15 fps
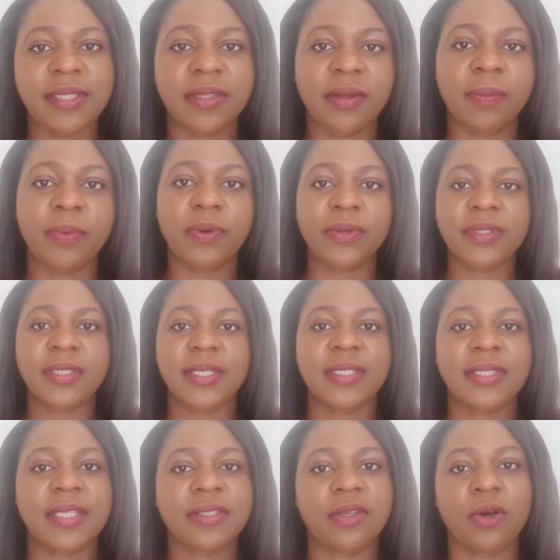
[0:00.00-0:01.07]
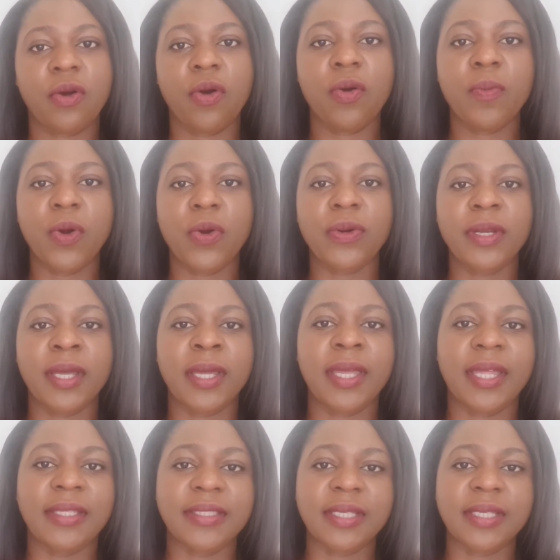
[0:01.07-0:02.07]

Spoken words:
in the process as a homeowner and